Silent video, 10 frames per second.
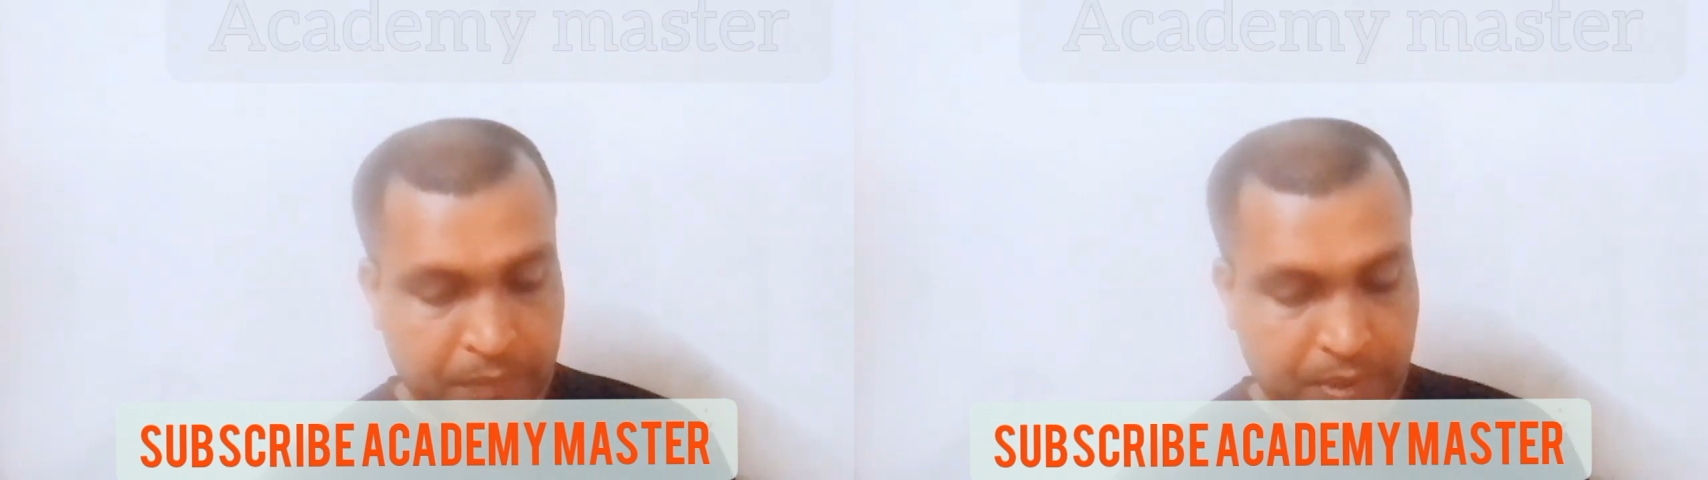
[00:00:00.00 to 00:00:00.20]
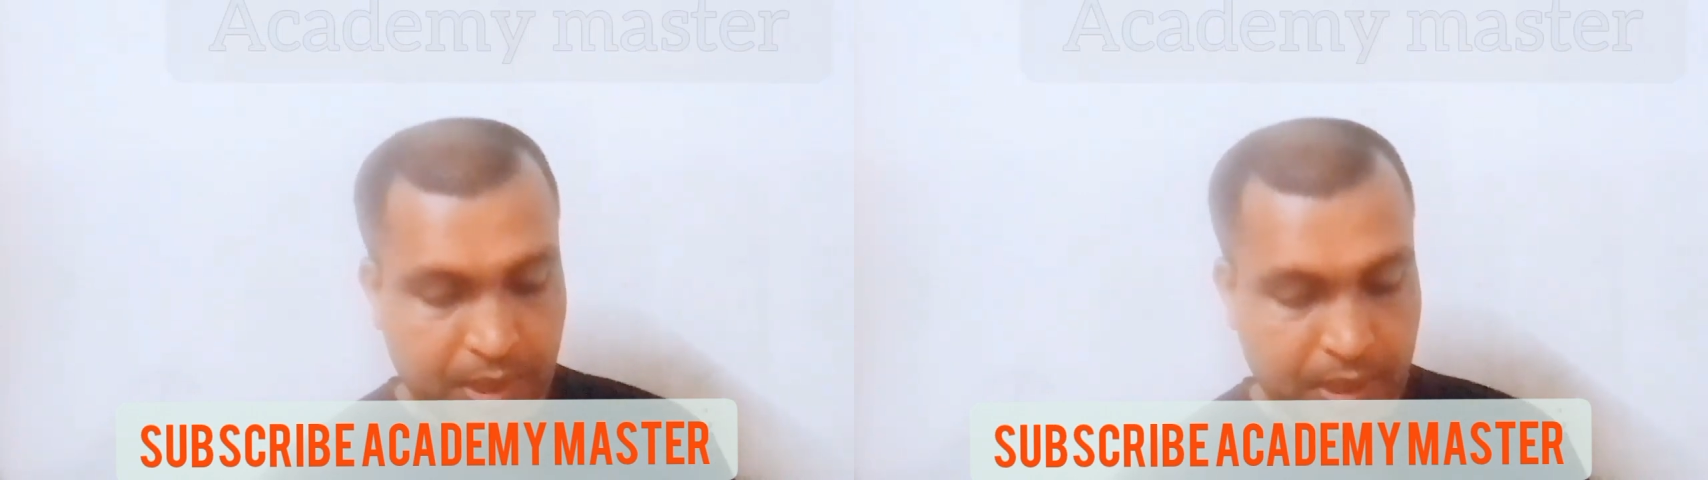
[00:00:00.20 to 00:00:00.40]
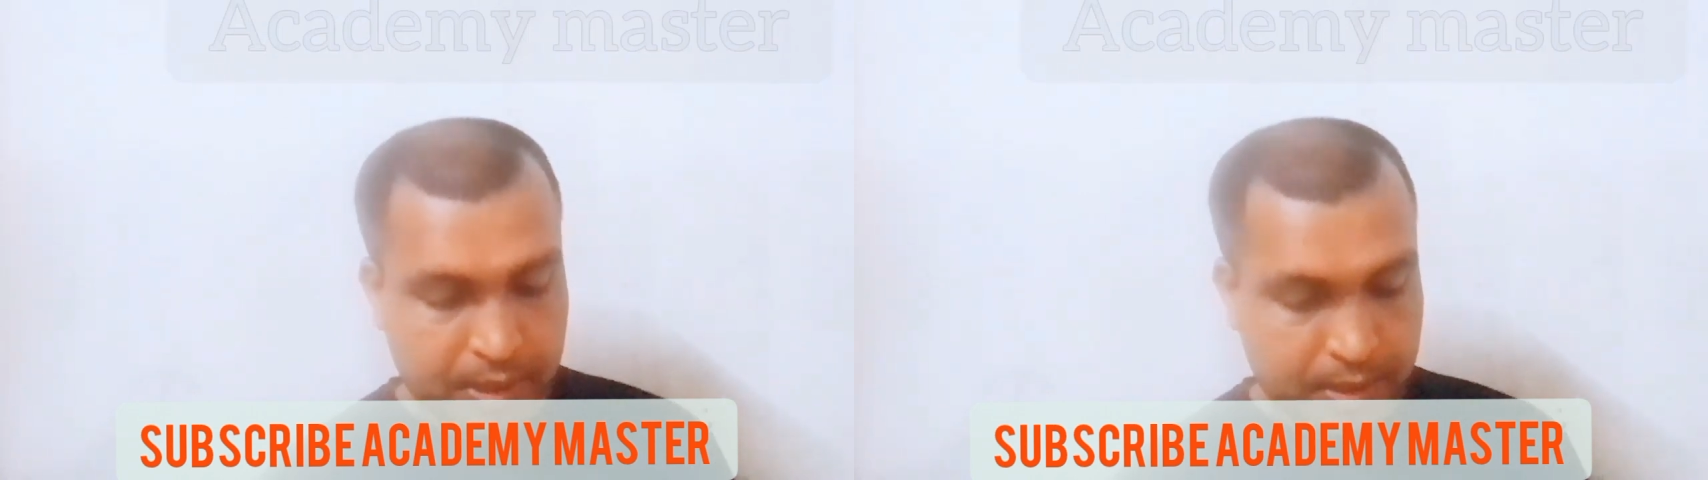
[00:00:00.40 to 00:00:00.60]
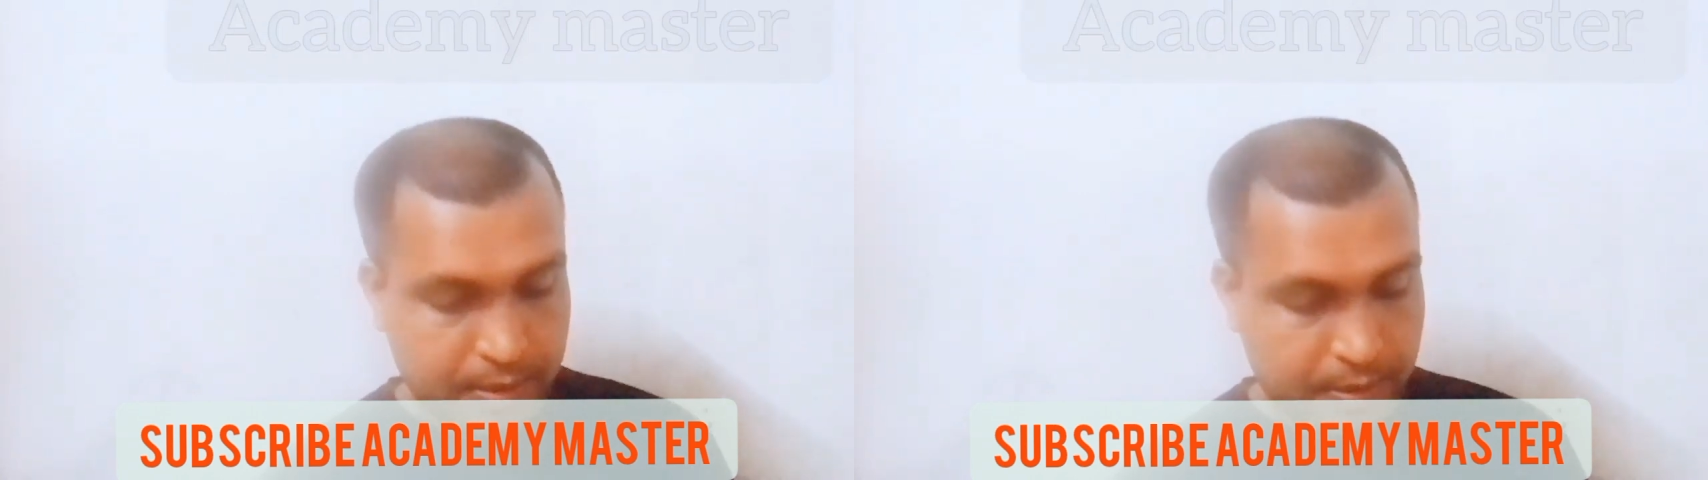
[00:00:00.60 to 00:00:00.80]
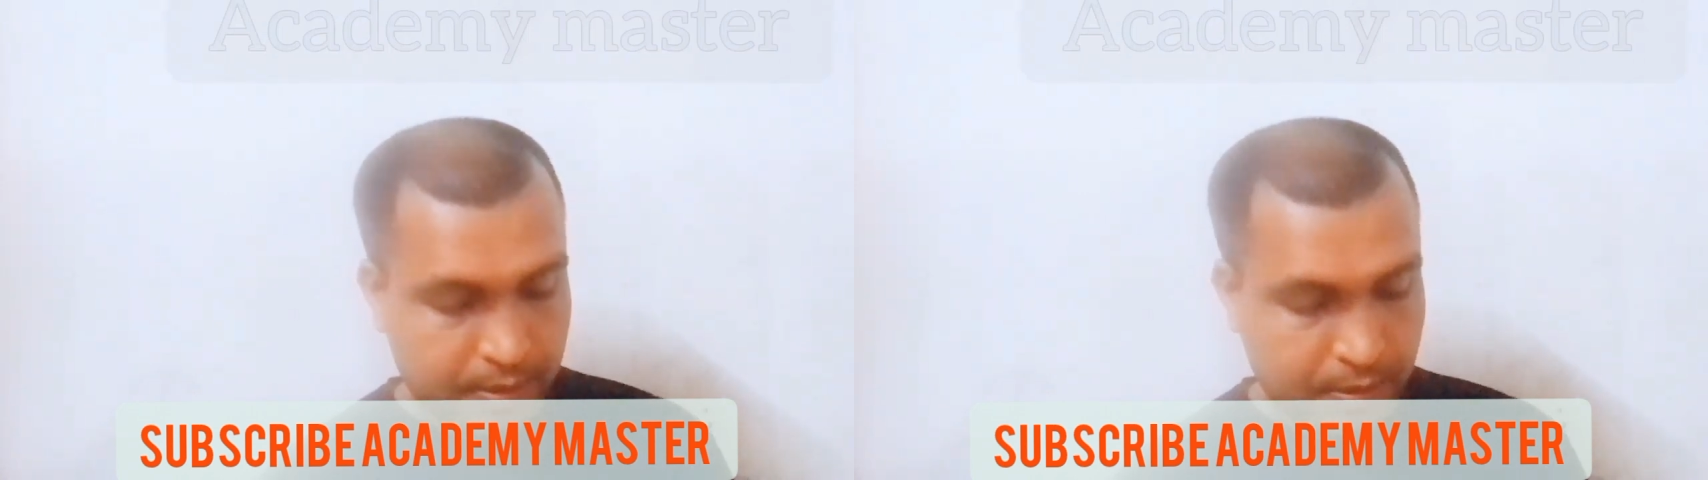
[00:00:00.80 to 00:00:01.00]
Next,
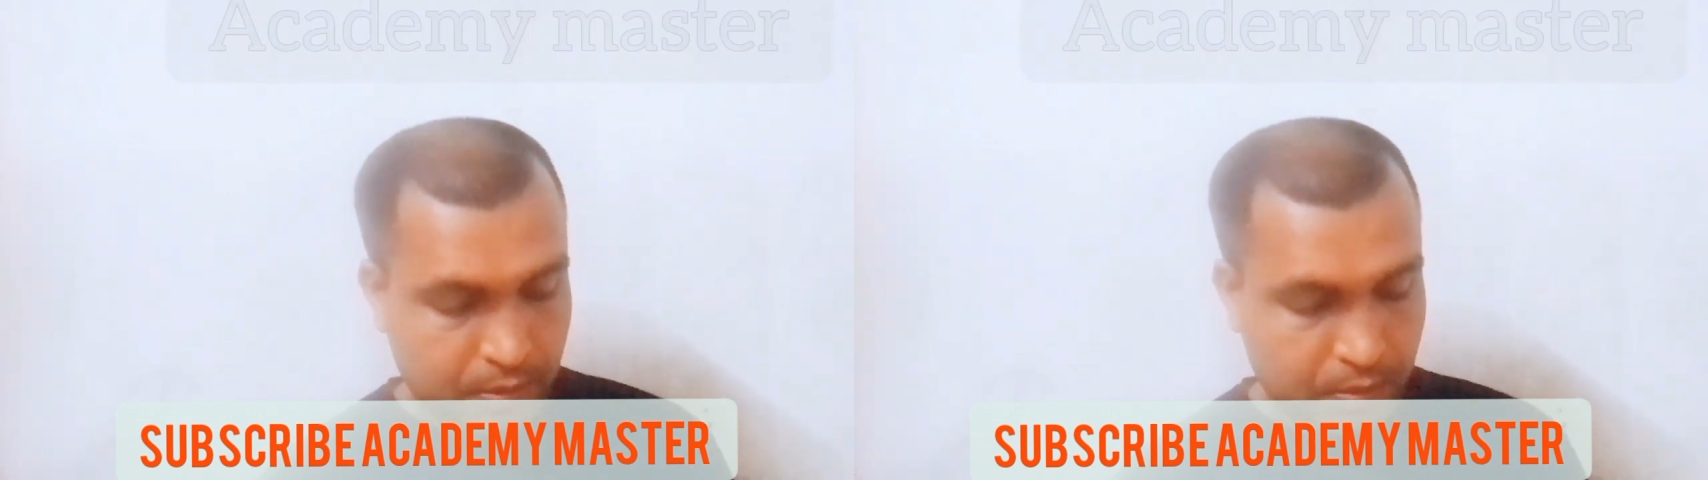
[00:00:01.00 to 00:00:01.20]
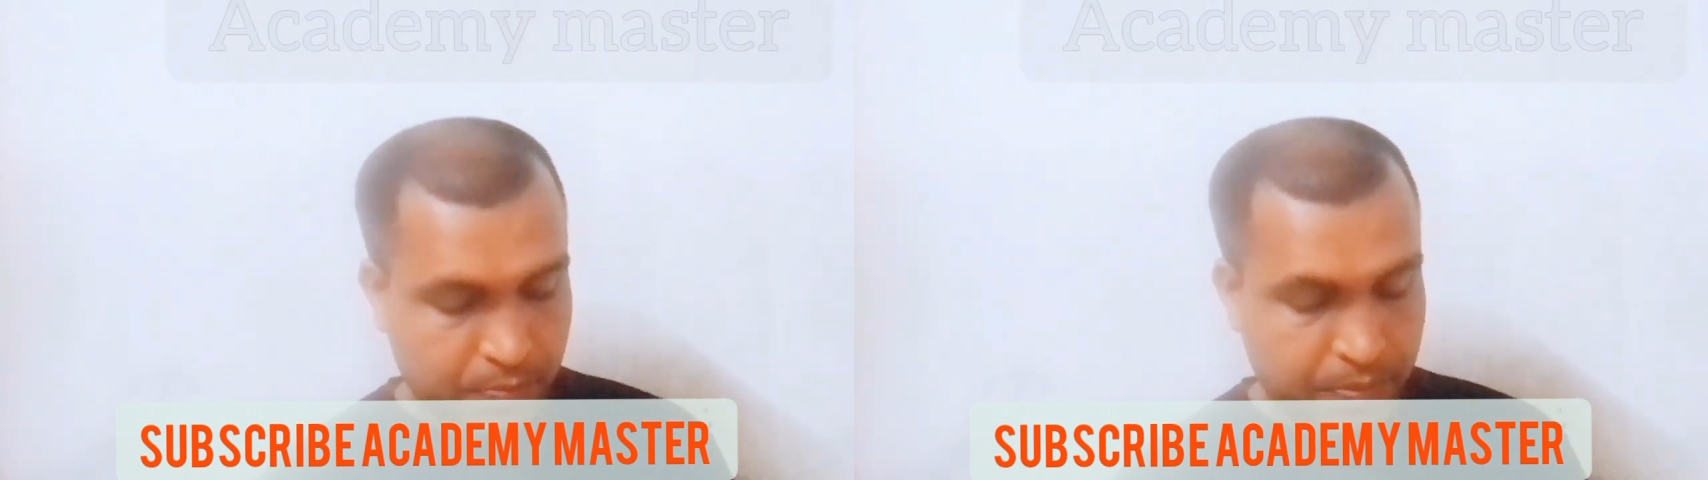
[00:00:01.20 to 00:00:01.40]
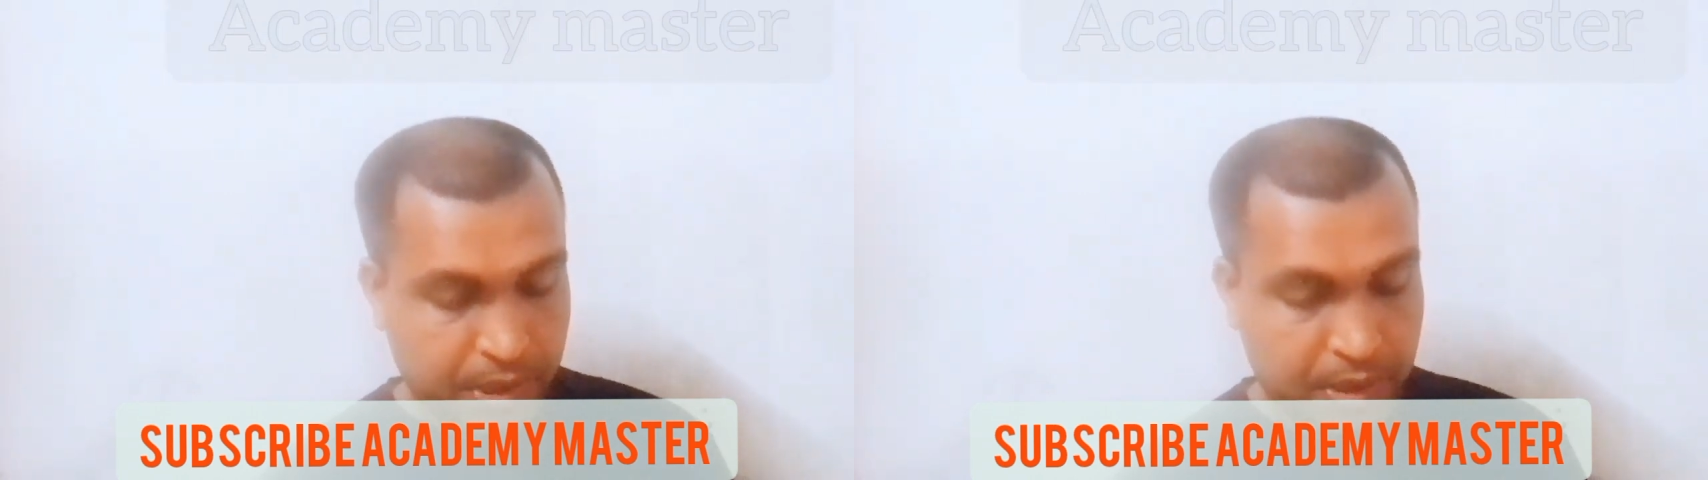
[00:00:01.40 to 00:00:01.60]
page